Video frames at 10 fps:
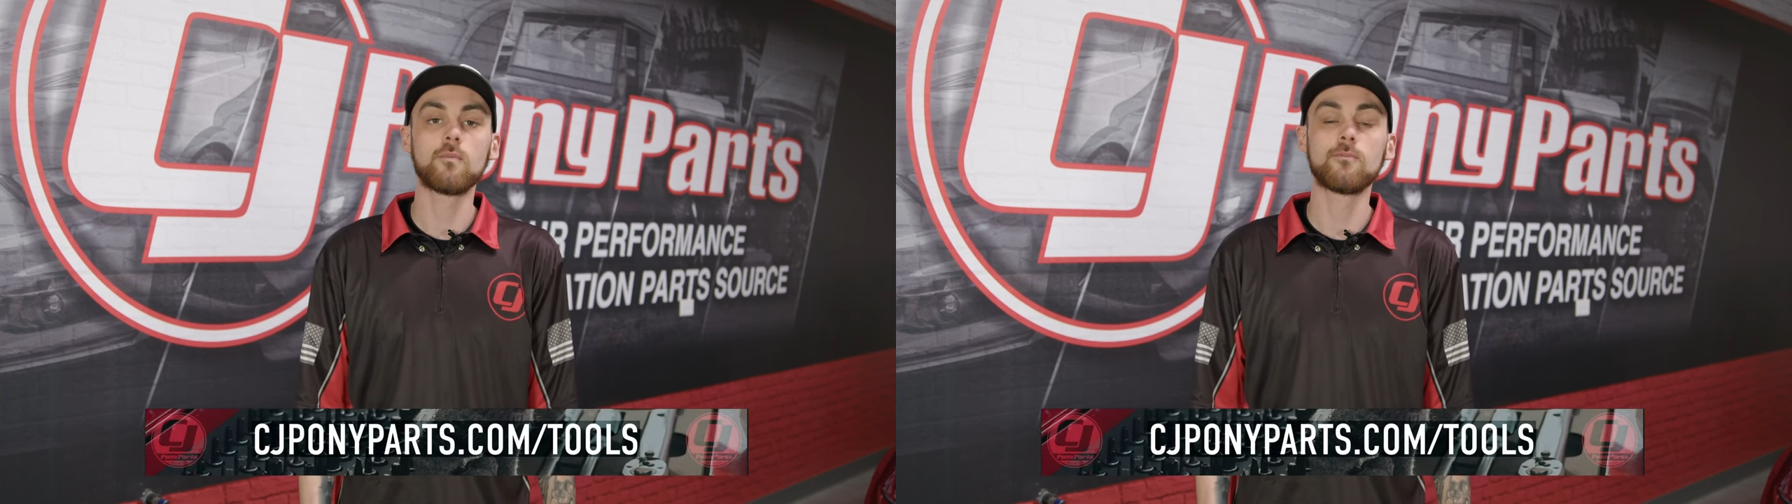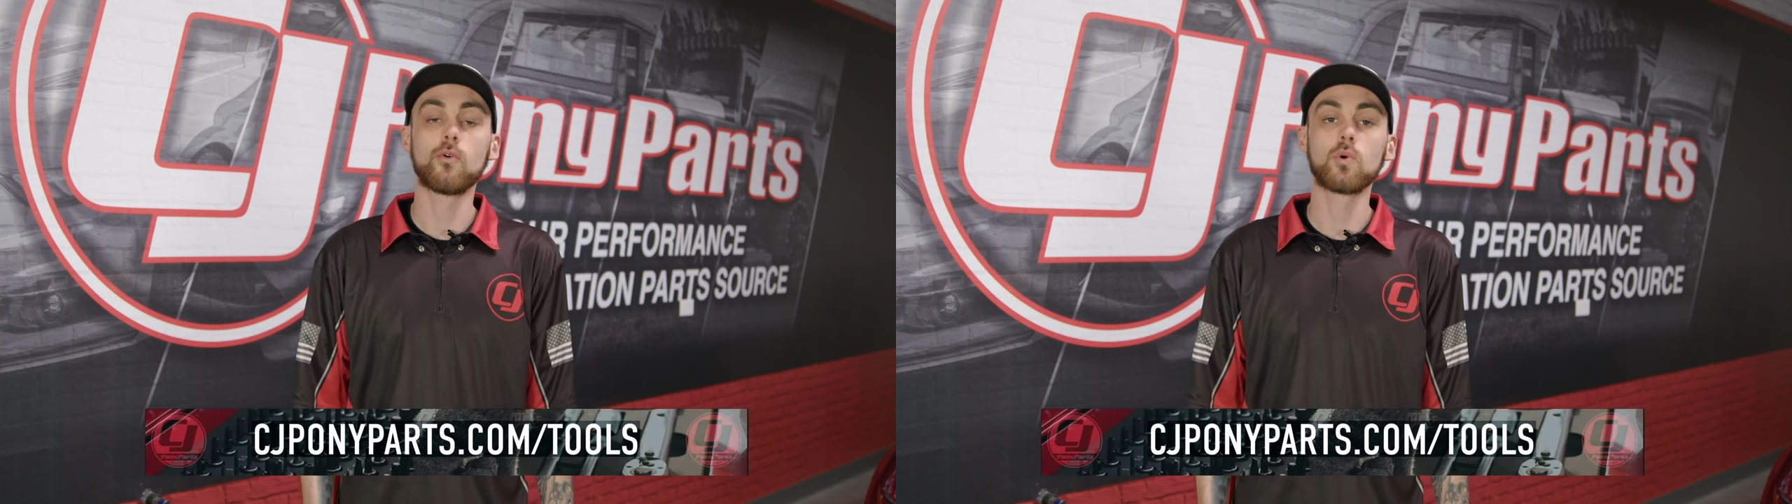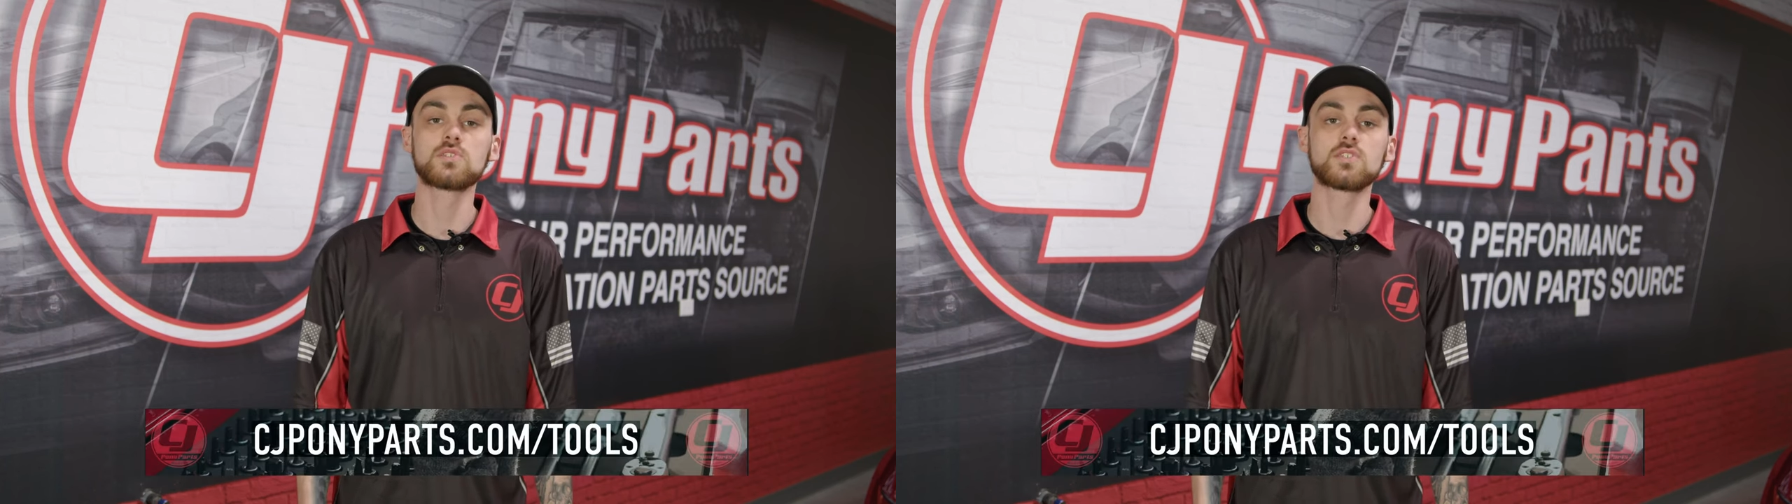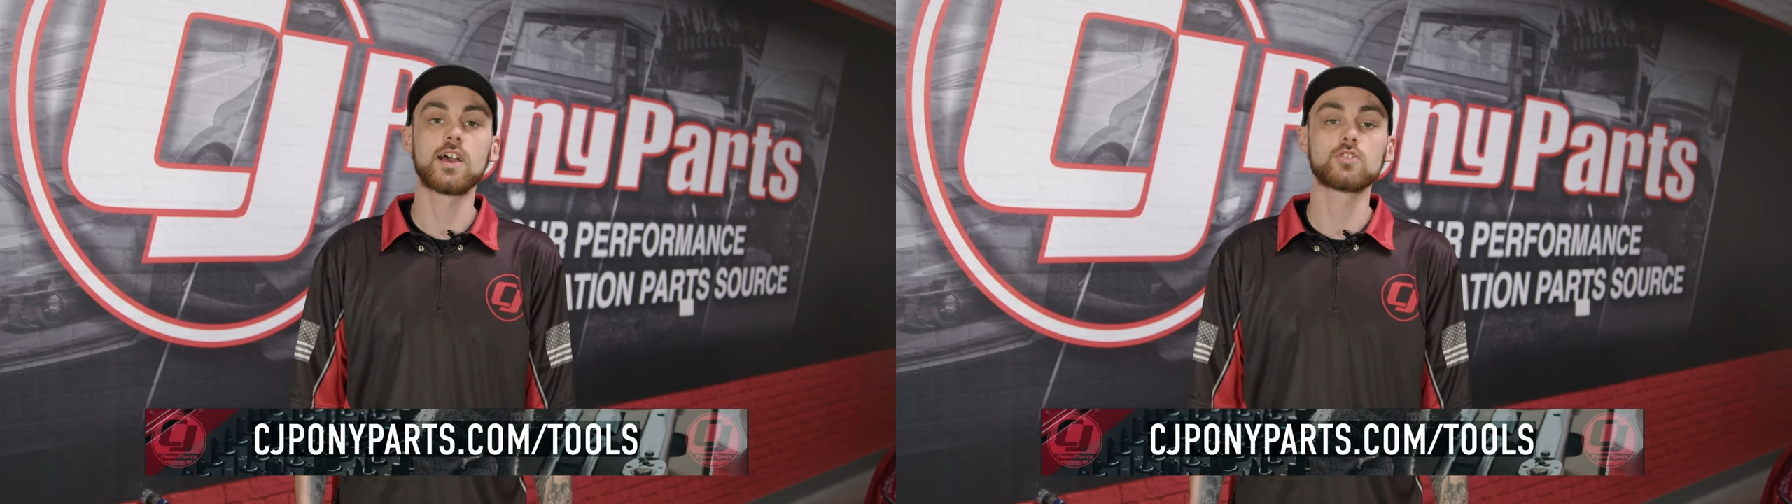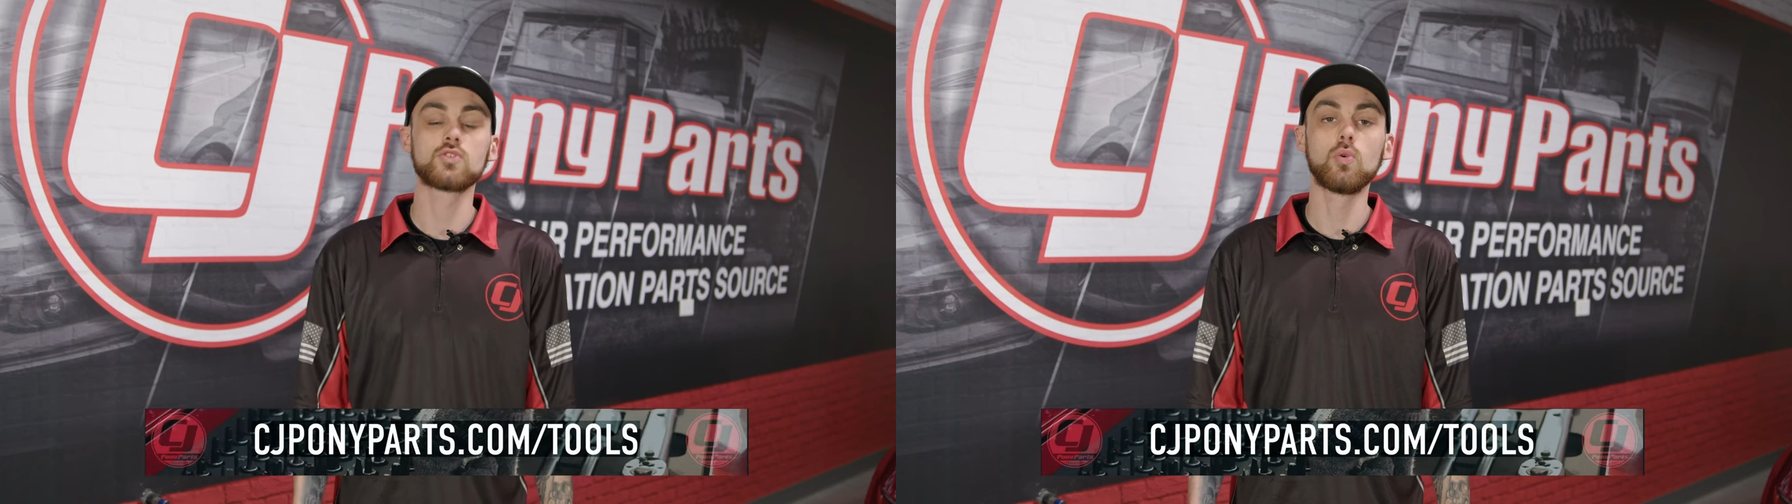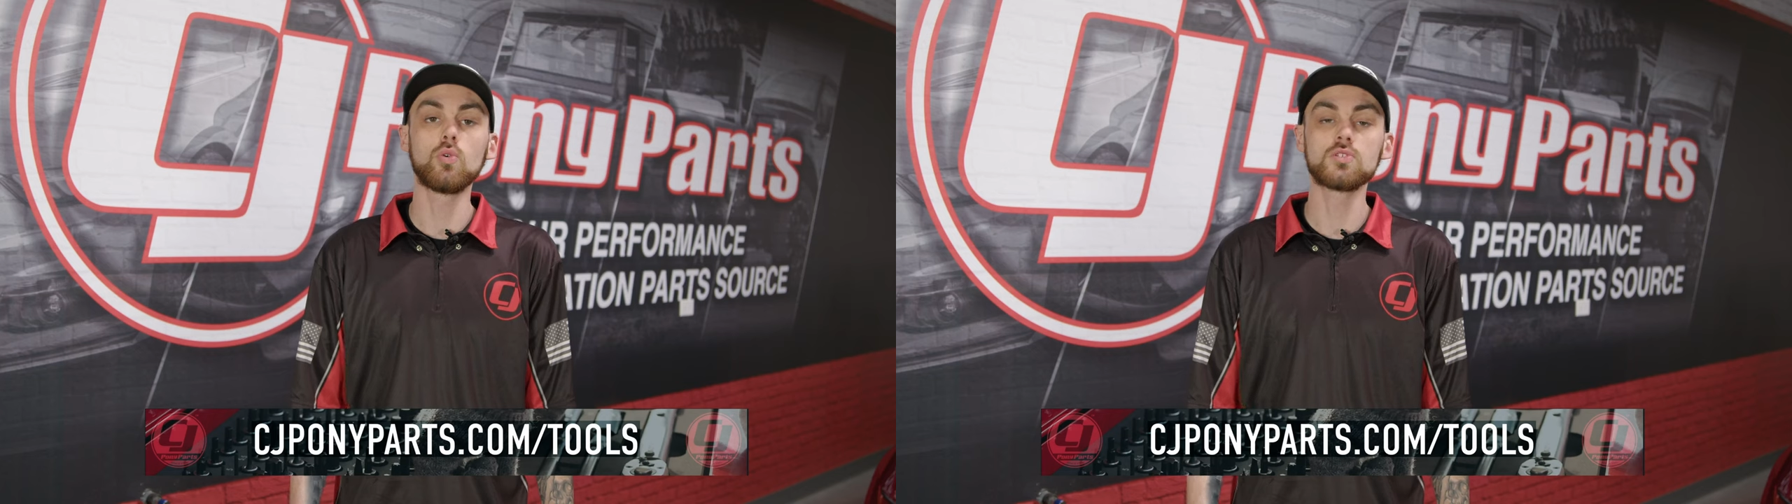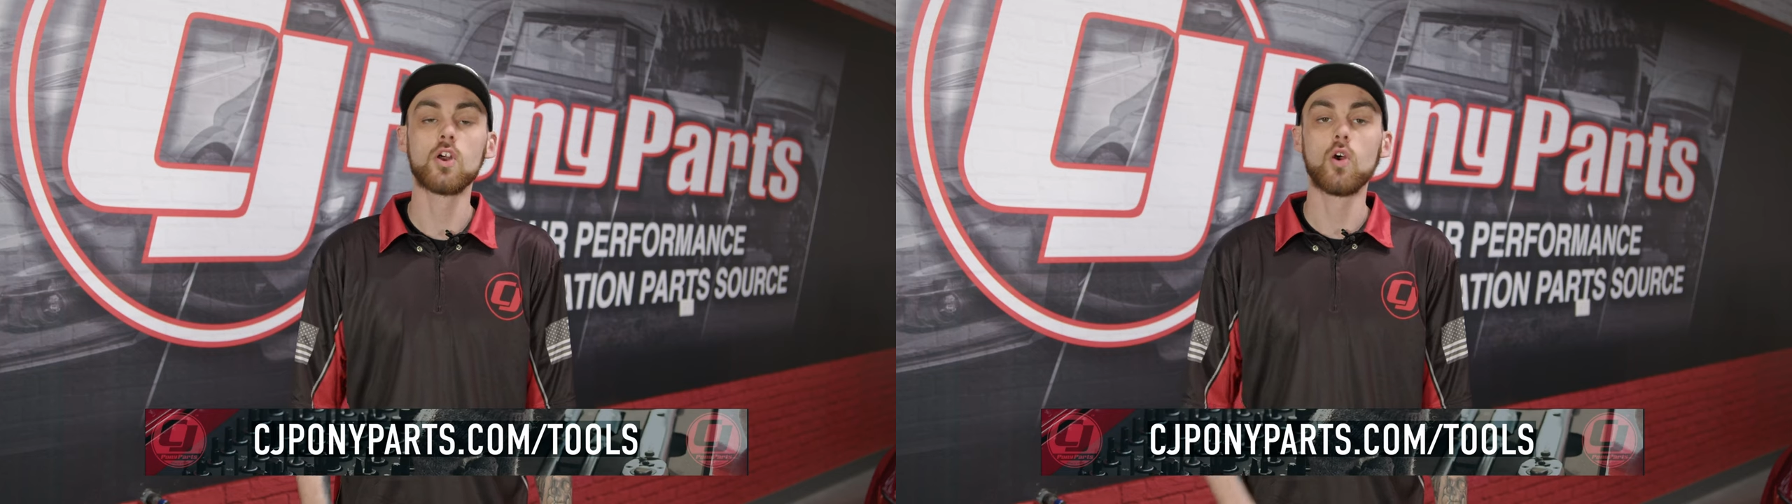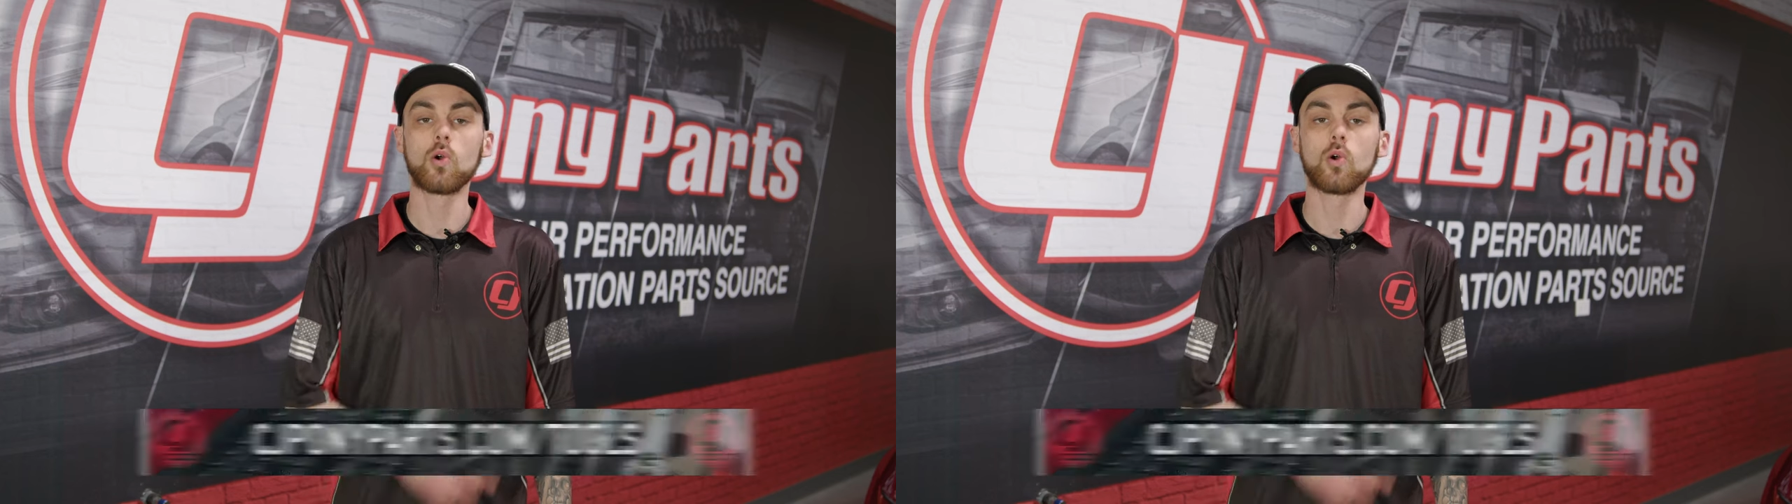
forward slash tools